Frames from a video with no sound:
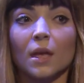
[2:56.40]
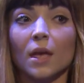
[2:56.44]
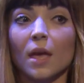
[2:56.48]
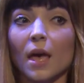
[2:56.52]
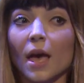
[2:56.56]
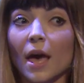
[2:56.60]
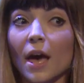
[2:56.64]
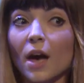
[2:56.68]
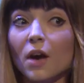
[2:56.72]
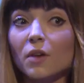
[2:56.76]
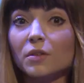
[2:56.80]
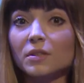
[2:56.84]

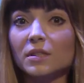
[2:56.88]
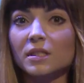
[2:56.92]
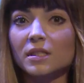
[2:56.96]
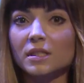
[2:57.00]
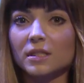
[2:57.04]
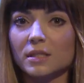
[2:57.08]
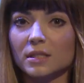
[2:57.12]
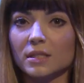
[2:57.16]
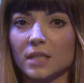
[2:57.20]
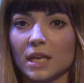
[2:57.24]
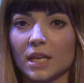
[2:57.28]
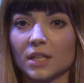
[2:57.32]
how
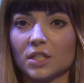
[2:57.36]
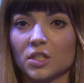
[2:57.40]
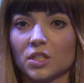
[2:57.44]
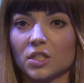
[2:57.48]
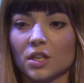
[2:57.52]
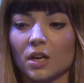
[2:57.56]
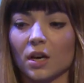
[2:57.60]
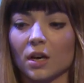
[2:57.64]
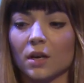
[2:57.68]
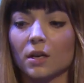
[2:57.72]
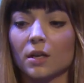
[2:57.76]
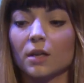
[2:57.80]
does
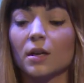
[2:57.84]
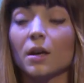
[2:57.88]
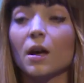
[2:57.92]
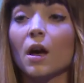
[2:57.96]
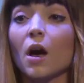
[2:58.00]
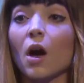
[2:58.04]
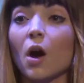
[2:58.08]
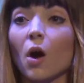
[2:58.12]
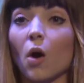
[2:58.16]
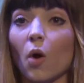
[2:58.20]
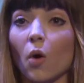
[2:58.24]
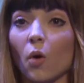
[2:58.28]
nature
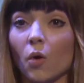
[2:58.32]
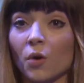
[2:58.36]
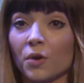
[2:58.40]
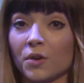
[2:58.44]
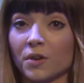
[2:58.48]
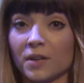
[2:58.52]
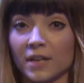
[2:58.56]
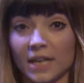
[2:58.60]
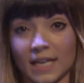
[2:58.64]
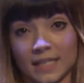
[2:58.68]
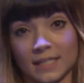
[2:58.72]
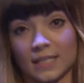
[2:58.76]

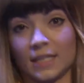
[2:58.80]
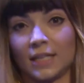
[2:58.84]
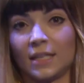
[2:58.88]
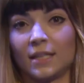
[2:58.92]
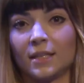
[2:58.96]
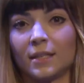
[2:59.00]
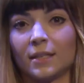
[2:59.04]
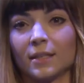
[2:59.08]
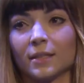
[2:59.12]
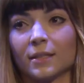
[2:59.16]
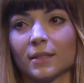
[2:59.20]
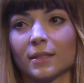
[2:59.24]
already
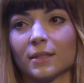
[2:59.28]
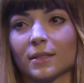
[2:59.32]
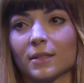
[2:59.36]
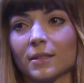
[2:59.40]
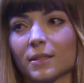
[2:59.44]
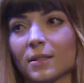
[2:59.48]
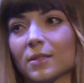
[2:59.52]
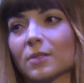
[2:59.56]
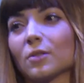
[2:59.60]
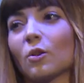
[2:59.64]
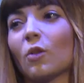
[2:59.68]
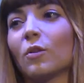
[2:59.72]

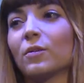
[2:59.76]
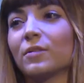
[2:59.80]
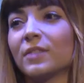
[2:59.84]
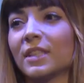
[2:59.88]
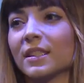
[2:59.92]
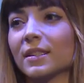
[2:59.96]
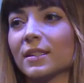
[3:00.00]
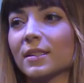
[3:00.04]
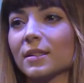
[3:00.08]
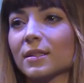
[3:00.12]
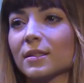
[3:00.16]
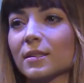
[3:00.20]
solve
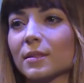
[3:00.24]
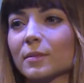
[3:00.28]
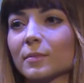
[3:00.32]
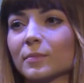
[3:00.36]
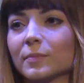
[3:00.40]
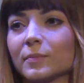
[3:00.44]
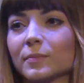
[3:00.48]
this?